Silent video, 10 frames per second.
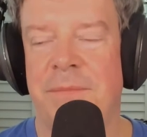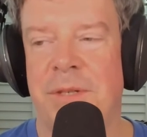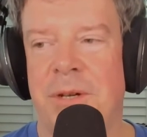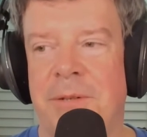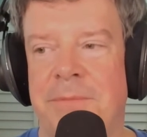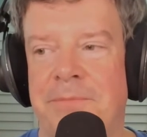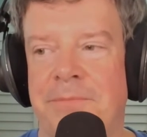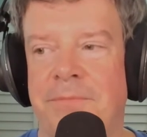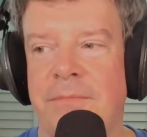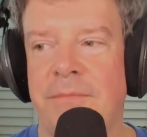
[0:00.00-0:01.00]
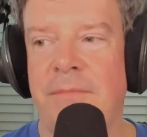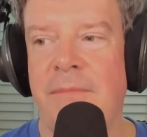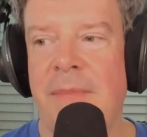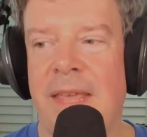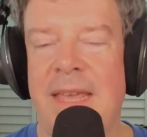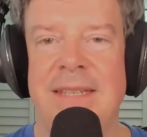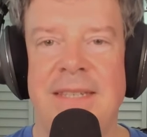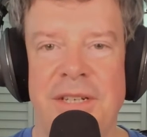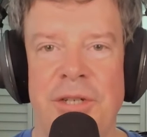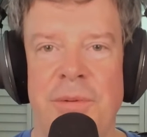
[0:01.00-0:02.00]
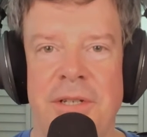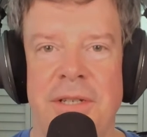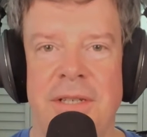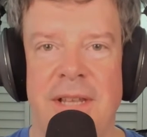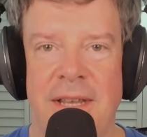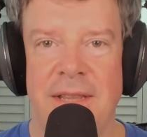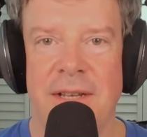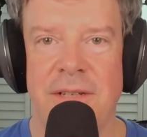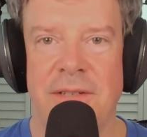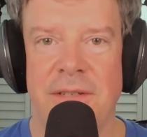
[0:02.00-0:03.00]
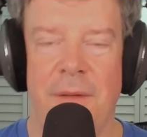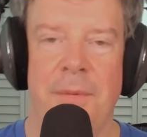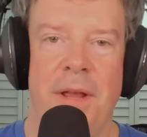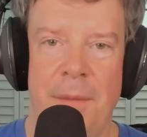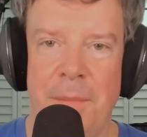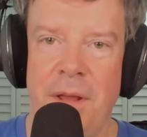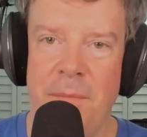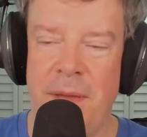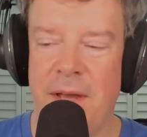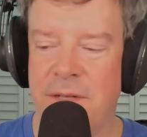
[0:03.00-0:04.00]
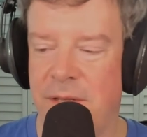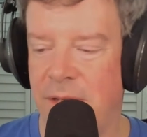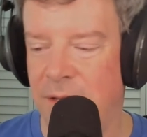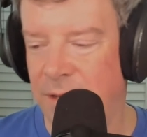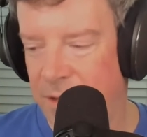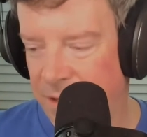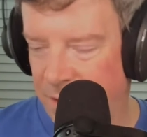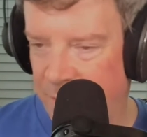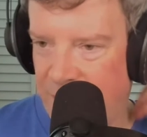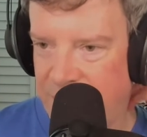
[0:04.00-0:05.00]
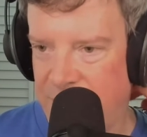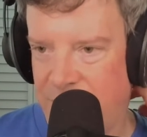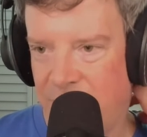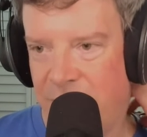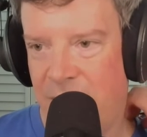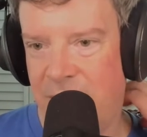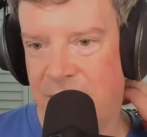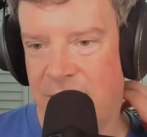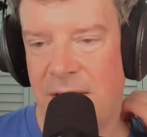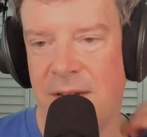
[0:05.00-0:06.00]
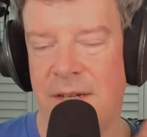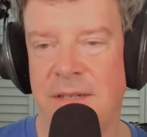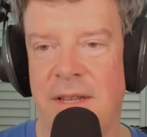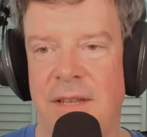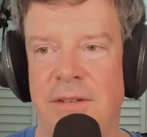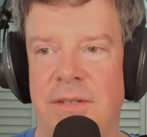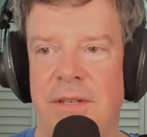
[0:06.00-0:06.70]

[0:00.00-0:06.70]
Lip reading: So in situations like this, and I'm going to come back to the complexity stuff again in a second, because I think